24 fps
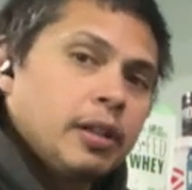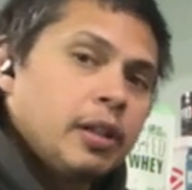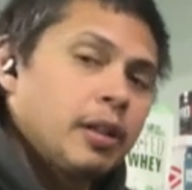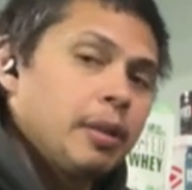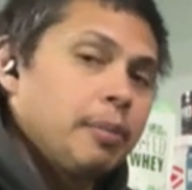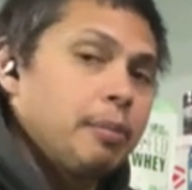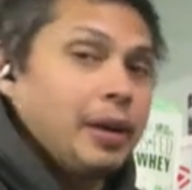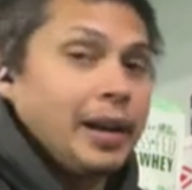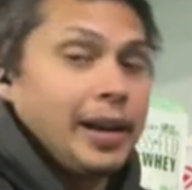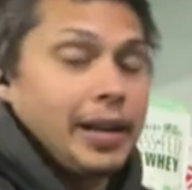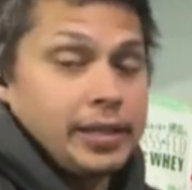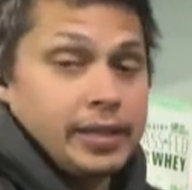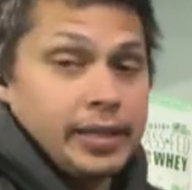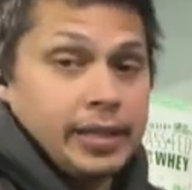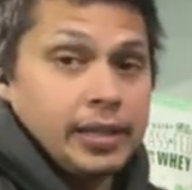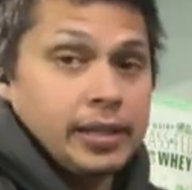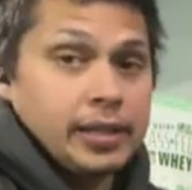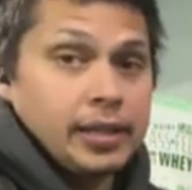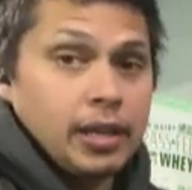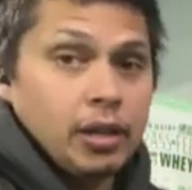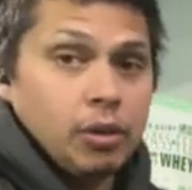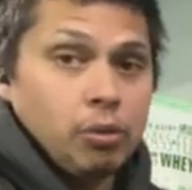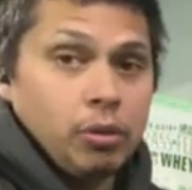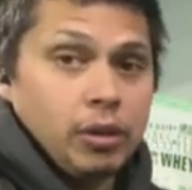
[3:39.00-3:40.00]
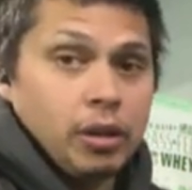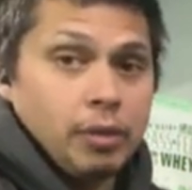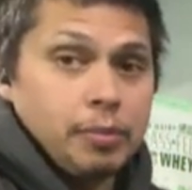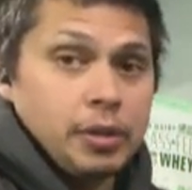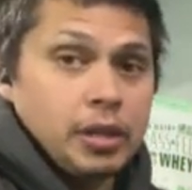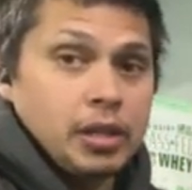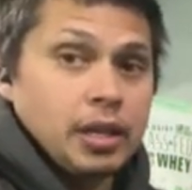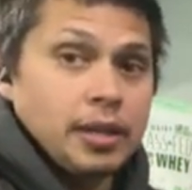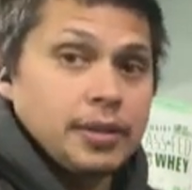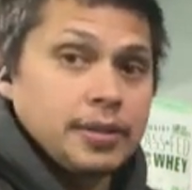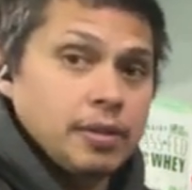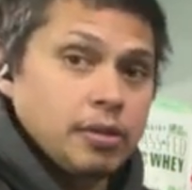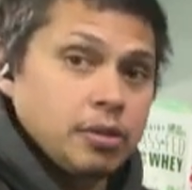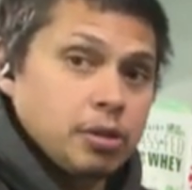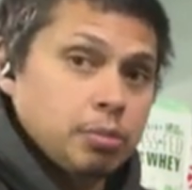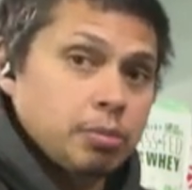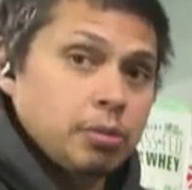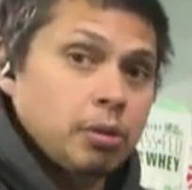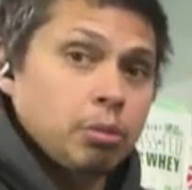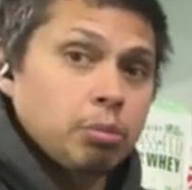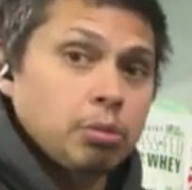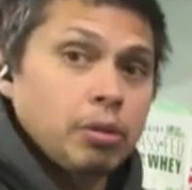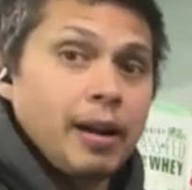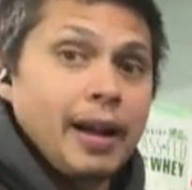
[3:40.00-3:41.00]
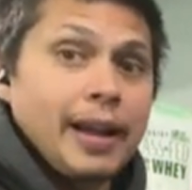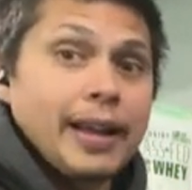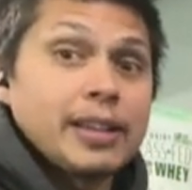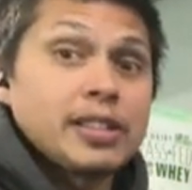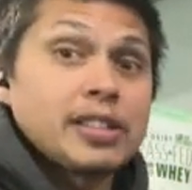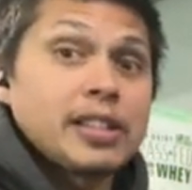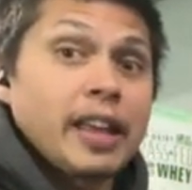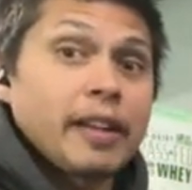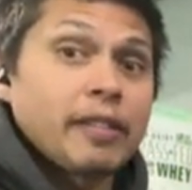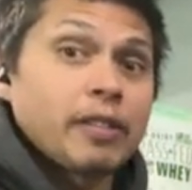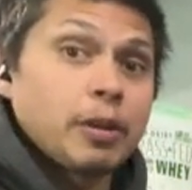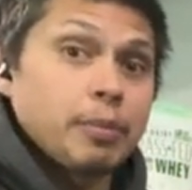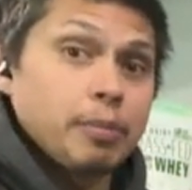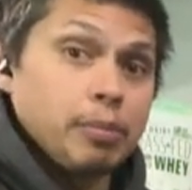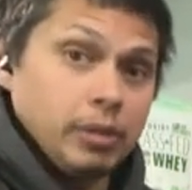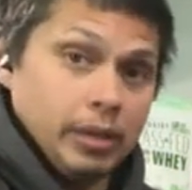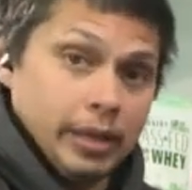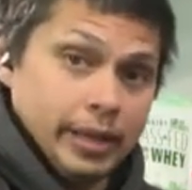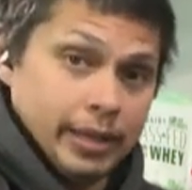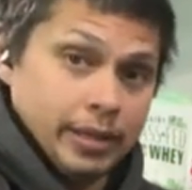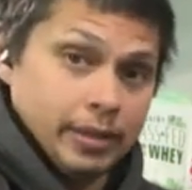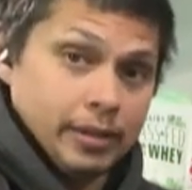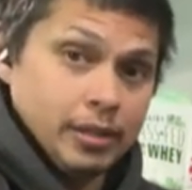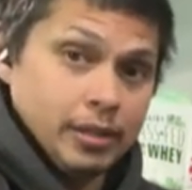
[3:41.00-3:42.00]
but I didn't get one because it was proprietary blend.